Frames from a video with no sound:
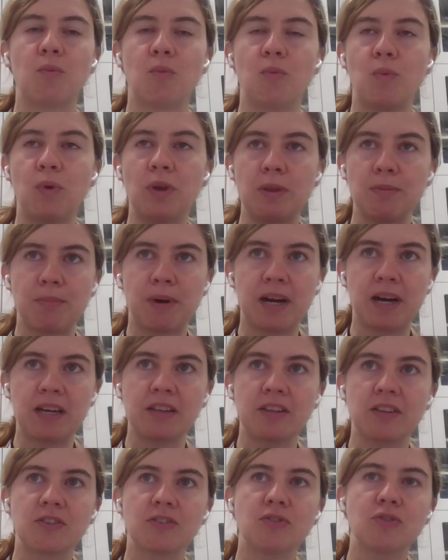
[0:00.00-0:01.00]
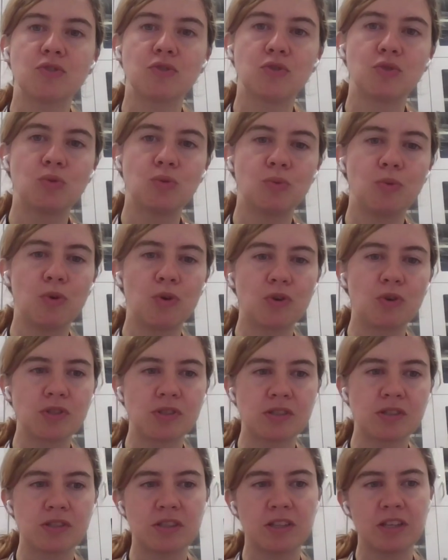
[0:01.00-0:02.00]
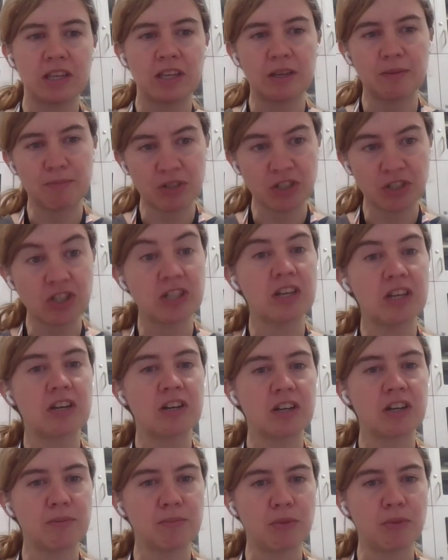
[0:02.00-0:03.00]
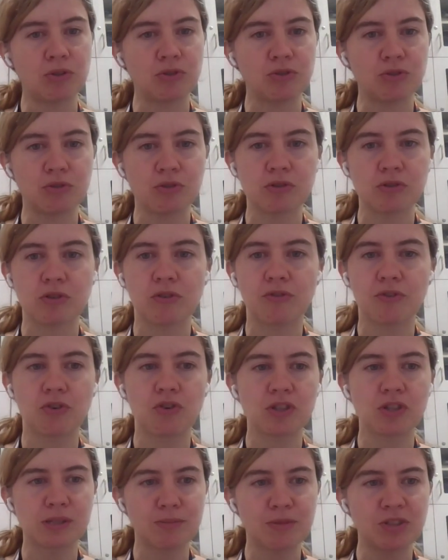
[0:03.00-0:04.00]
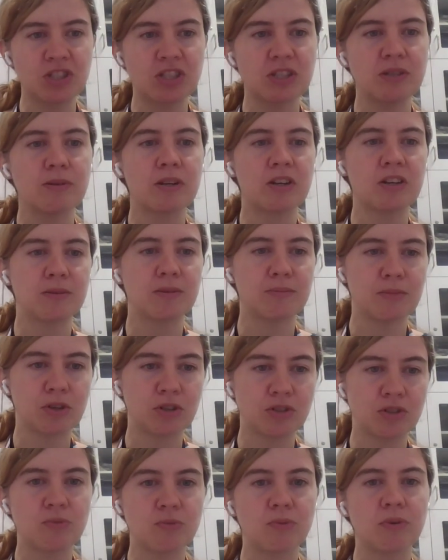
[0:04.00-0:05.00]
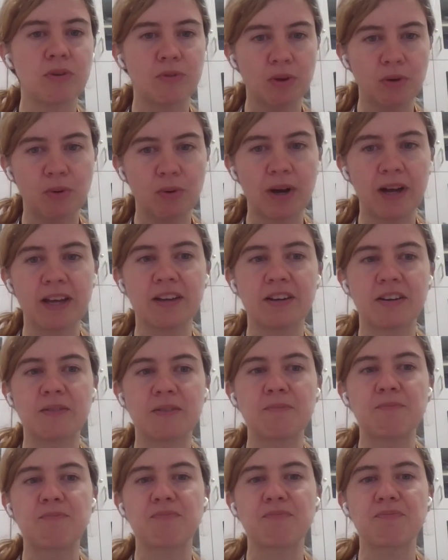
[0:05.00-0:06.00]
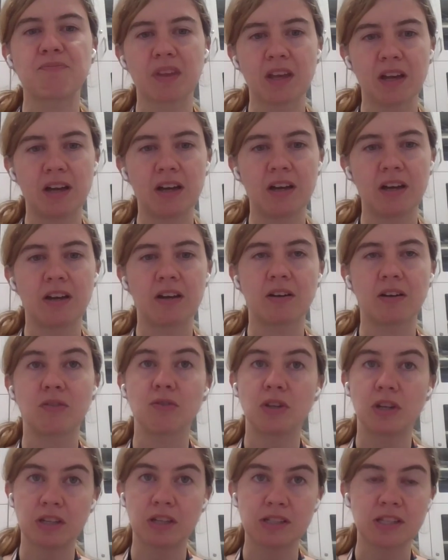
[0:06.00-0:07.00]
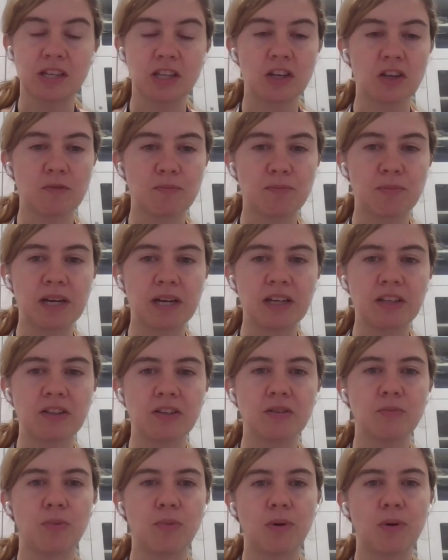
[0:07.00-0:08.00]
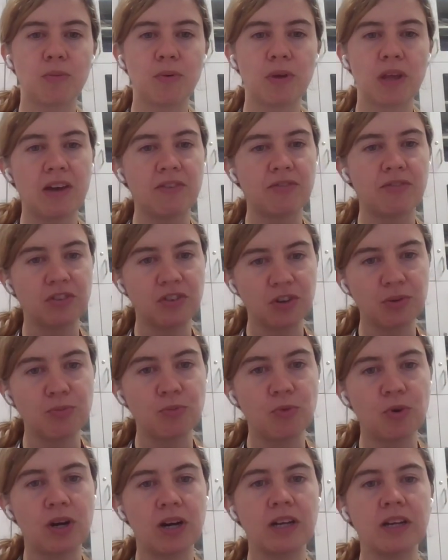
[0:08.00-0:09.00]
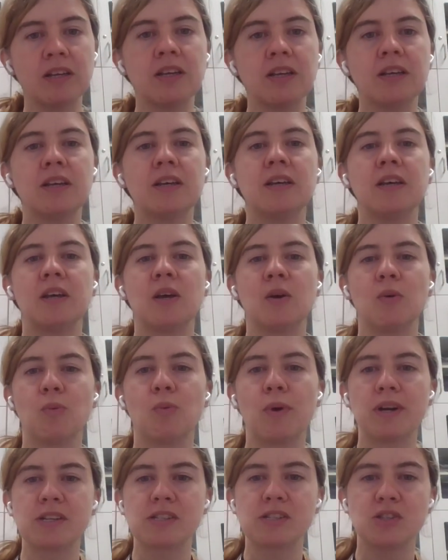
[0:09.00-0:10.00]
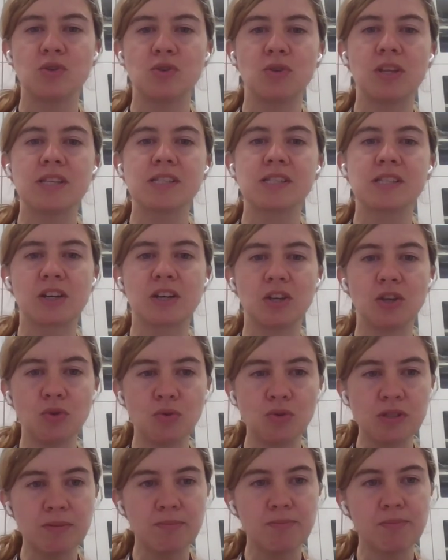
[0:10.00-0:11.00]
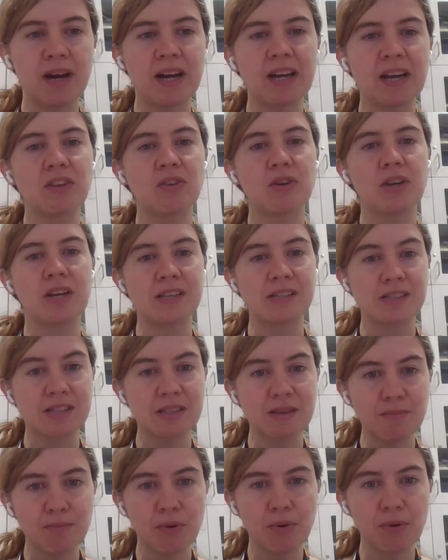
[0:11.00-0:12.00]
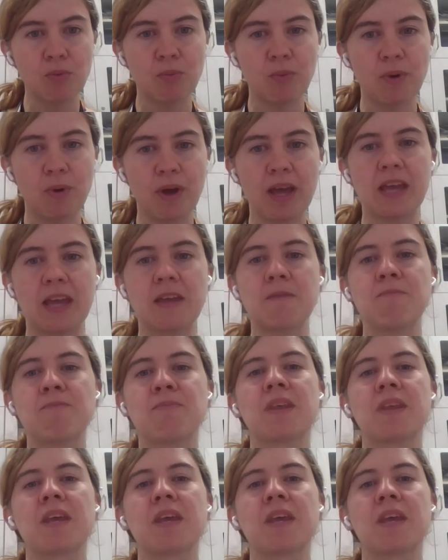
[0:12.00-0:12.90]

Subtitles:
with Python towards the machine learning module. So of course, the machine learning module will require a good understanding of Python, but we have term one, where students are using Python in a simple way